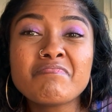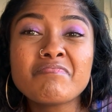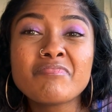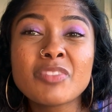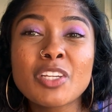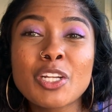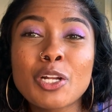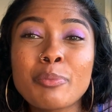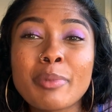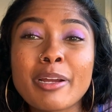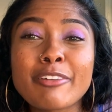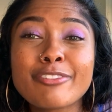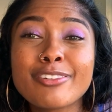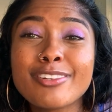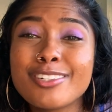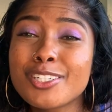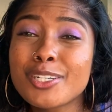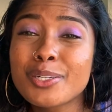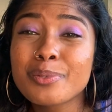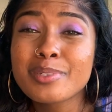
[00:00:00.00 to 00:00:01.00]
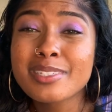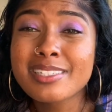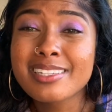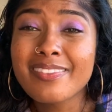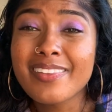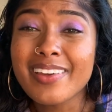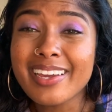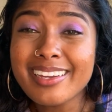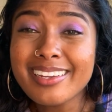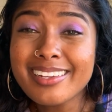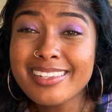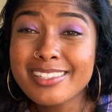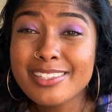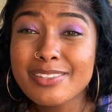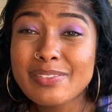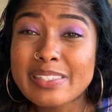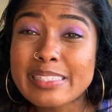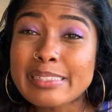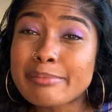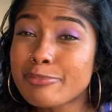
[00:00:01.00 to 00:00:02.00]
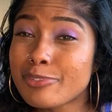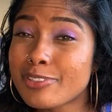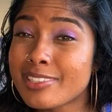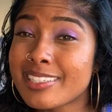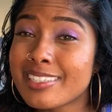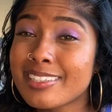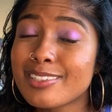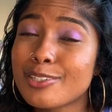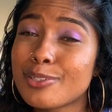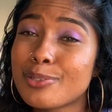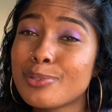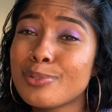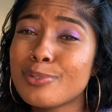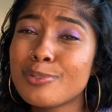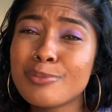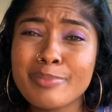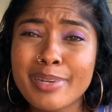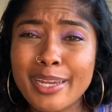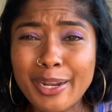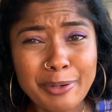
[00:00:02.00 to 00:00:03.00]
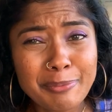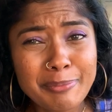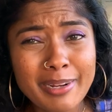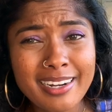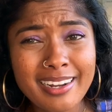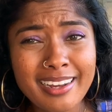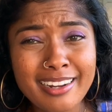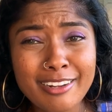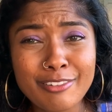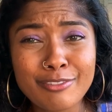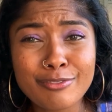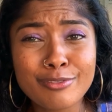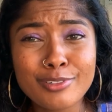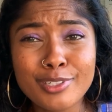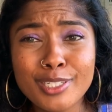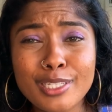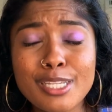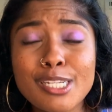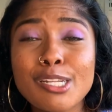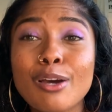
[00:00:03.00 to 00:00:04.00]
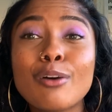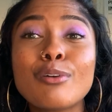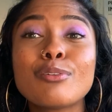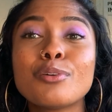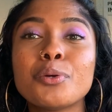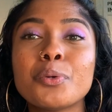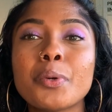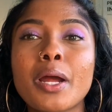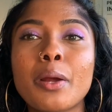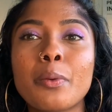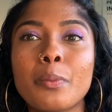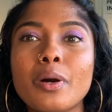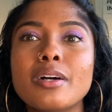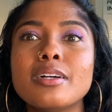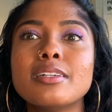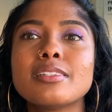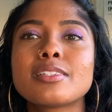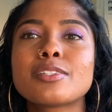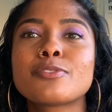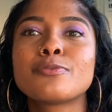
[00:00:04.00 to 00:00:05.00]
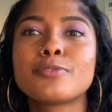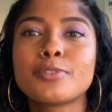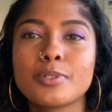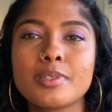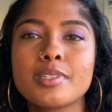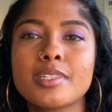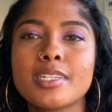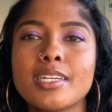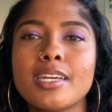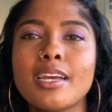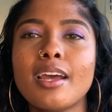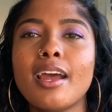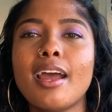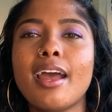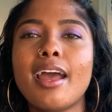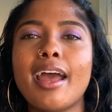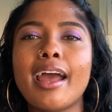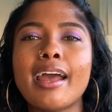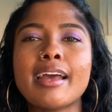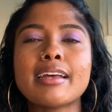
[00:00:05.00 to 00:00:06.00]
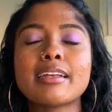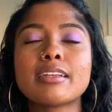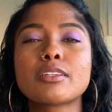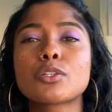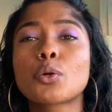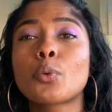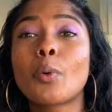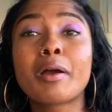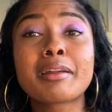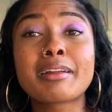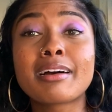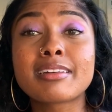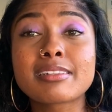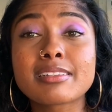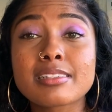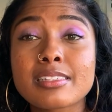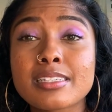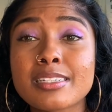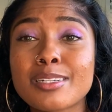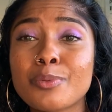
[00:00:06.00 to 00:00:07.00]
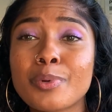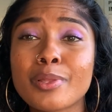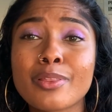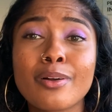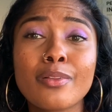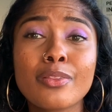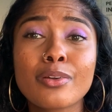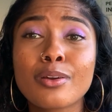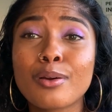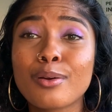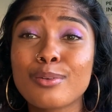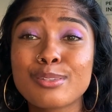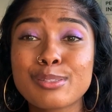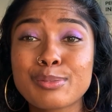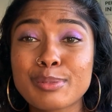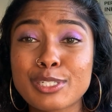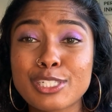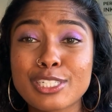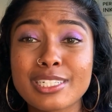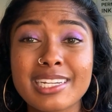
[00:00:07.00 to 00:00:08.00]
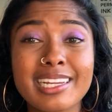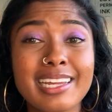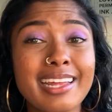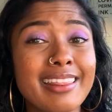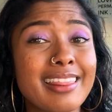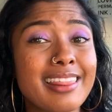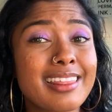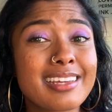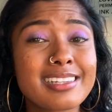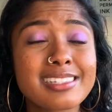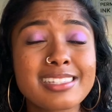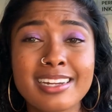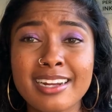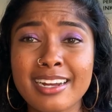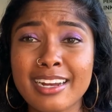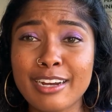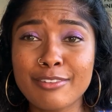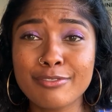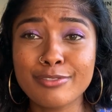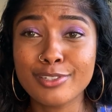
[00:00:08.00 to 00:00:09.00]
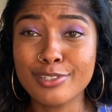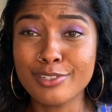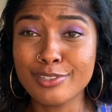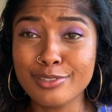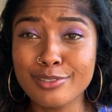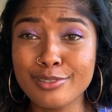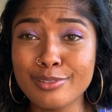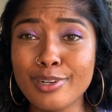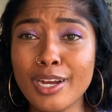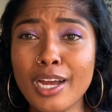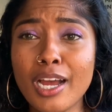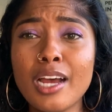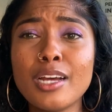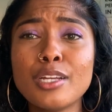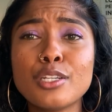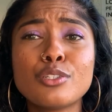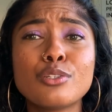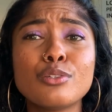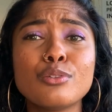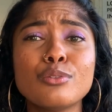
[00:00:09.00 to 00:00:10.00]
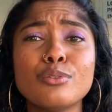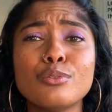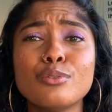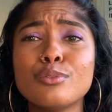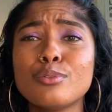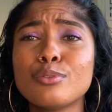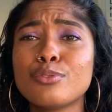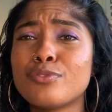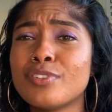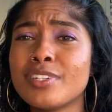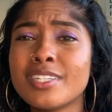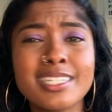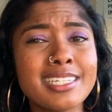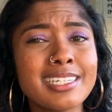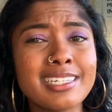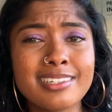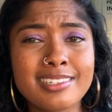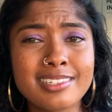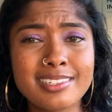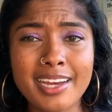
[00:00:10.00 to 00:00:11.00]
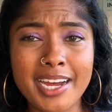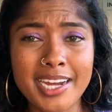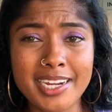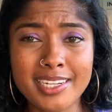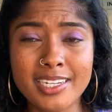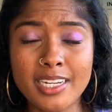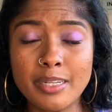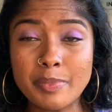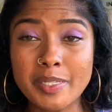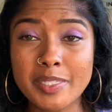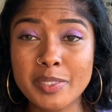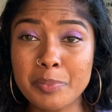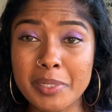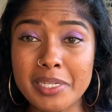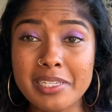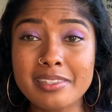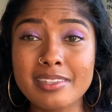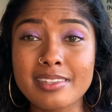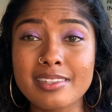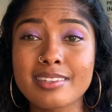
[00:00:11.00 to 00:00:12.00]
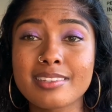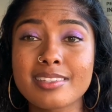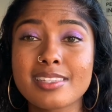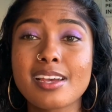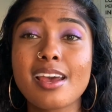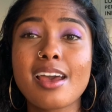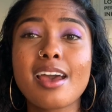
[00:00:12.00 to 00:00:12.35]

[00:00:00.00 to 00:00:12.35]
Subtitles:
my future was in the hands of someone who may or may not have really known who I was fully. And quite honestly, with all the code switching and things that I have to do to fit into academic spaces,